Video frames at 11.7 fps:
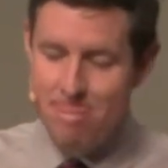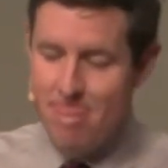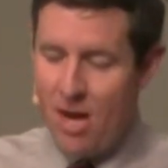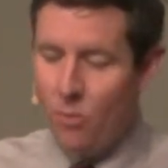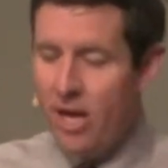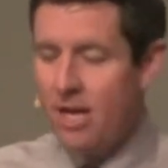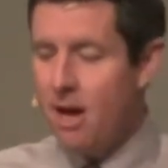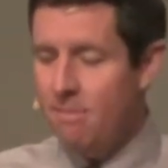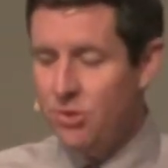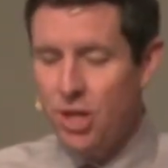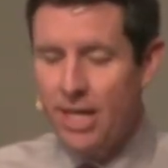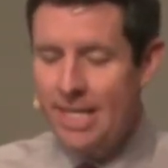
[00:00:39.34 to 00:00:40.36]
And when it
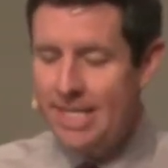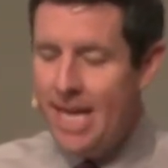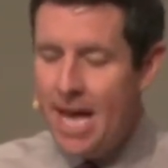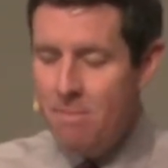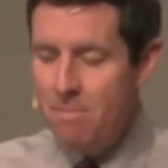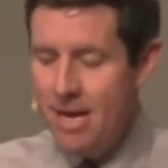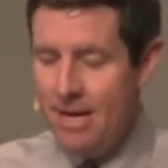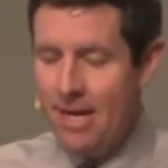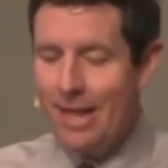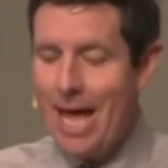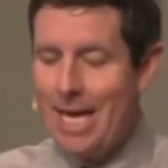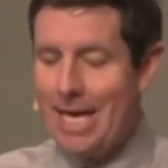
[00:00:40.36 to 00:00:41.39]
comes to contentment,
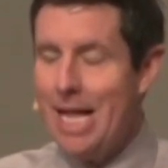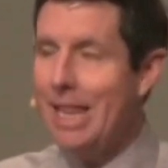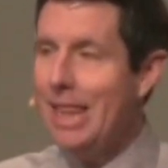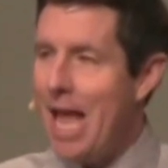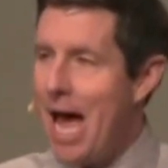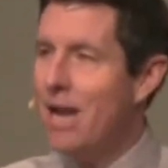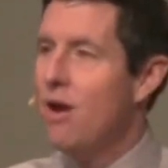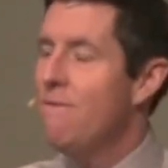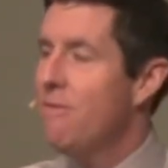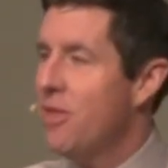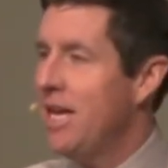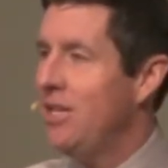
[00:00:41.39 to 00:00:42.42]
like a lot of
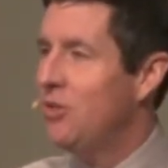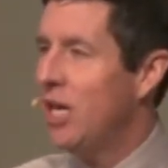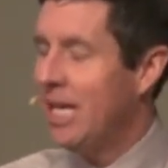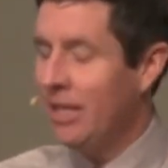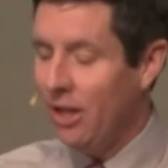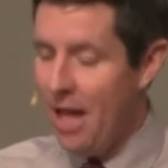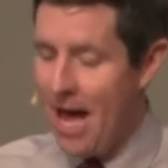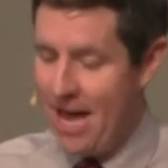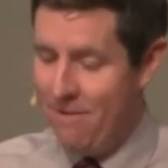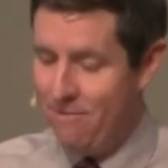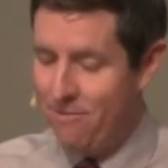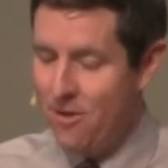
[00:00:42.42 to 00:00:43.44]
things in
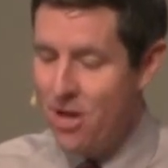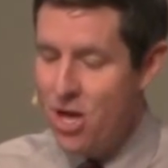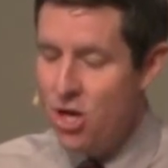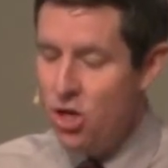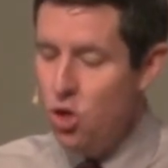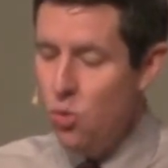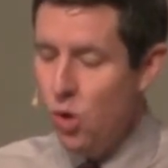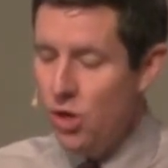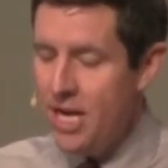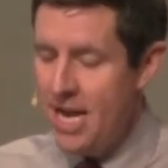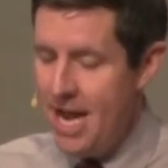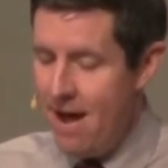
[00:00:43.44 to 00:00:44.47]
life, you will
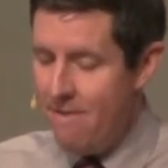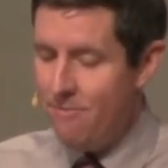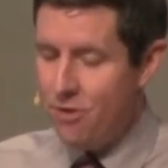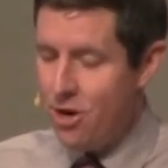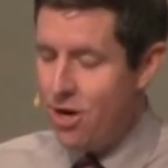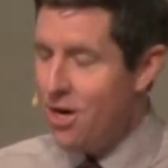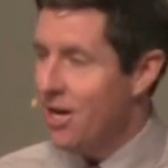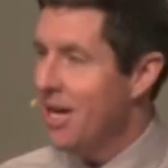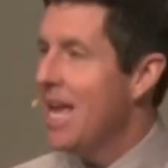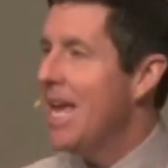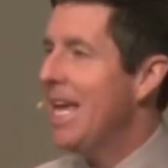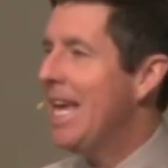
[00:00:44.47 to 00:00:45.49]
never
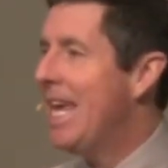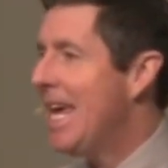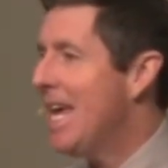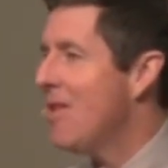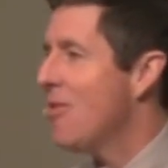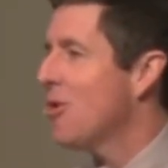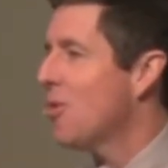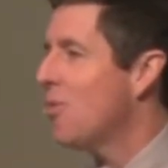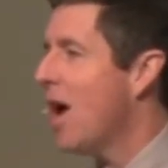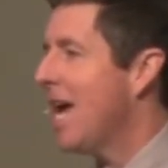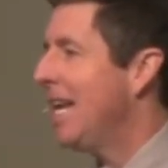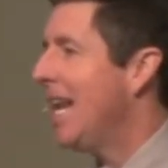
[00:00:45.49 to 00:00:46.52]
get the
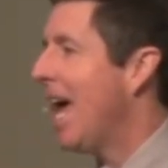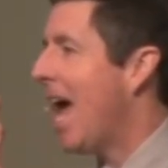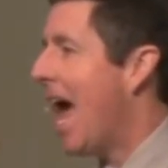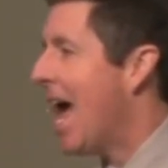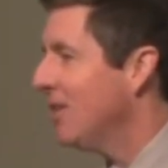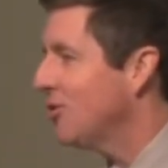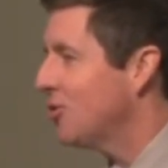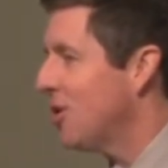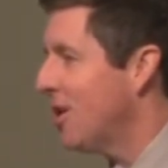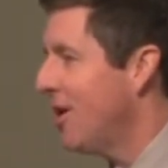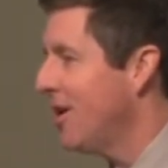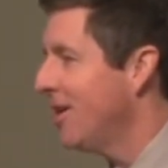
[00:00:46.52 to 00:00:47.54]
right
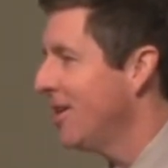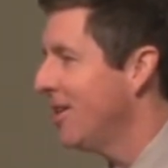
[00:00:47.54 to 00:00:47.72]
answer